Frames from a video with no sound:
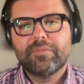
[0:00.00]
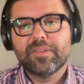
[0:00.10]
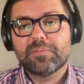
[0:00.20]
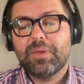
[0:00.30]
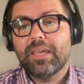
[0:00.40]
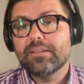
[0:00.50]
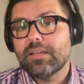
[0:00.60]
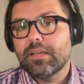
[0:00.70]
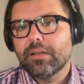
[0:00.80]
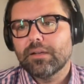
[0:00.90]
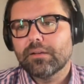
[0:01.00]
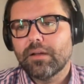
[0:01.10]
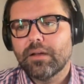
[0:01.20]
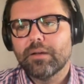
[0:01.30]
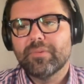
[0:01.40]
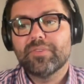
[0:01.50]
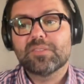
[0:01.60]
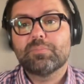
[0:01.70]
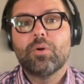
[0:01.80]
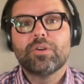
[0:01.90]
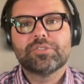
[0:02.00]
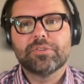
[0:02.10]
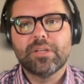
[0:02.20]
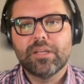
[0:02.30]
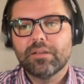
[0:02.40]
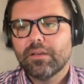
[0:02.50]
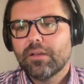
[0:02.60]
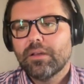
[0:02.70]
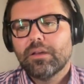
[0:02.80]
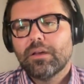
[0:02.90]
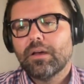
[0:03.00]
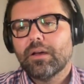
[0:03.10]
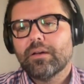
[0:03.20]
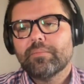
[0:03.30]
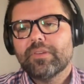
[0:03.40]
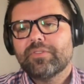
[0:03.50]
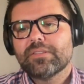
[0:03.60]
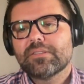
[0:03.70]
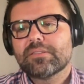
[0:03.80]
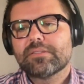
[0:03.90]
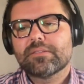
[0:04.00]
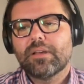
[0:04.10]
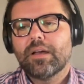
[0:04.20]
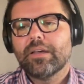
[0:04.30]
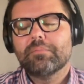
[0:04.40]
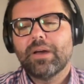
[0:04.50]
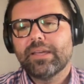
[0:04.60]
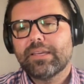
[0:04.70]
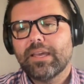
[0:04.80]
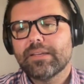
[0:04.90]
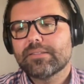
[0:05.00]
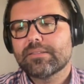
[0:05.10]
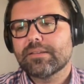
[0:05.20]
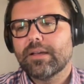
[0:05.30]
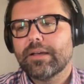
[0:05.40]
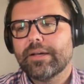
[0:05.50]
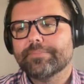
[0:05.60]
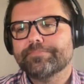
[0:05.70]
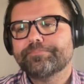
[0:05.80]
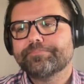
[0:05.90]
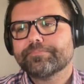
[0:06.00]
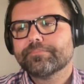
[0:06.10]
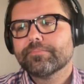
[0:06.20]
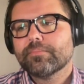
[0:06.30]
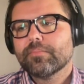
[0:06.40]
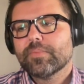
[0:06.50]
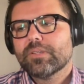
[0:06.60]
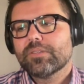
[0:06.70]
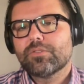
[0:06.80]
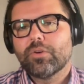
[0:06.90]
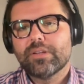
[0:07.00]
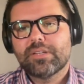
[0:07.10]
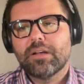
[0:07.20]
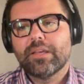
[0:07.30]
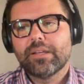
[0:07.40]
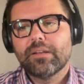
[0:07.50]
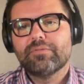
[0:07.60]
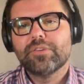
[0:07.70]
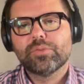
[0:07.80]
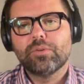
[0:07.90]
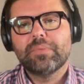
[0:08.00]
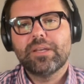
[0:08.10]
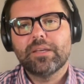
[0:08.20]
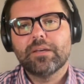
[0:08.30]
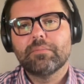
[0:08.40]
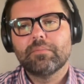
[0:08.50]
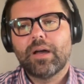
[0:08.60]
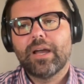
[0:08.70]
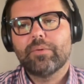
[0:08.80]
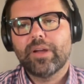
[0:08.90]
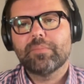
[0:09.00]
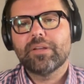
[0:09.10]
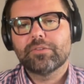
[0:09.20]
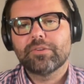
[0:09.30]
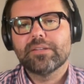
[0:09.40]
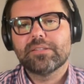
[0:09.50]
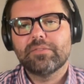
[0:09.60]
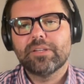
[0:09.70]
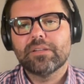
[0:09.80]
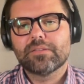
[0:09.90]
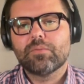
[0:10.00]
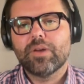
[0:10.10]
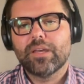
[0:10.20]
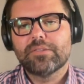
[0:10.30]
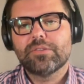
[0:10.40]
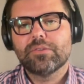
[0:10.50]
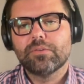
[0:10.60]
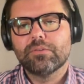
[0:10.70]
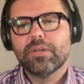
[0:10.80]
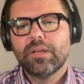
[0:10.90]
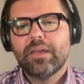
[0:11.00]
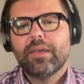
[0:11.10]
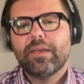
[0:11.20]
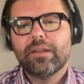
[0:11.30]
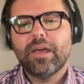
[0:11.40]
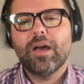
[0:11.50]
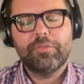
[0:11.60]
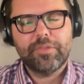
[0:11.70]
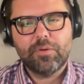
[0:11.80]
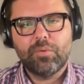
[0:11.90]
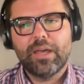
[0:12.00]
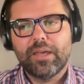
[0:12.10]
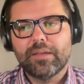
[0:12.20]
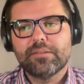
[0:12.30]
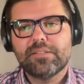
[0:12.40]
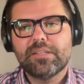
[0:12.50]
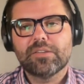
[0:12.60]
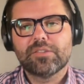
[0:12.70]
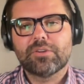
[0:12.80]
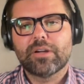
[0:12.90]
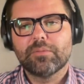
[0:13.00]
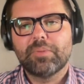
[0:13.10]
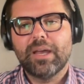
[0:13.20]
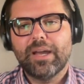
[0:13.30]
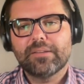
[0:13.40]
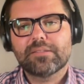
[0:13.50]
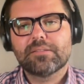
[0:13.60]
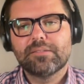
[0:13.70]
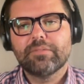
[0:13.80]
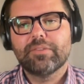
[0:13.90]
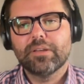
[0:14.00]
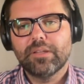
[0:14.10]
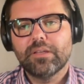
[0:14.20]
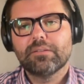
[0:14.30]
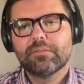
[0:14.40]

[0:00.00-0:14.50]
painting, if it's poetry, if it's in my case, storytelling in a visual medium, I recommend creativity as a way to, in a healthy way, deconstruct your past. Definitely.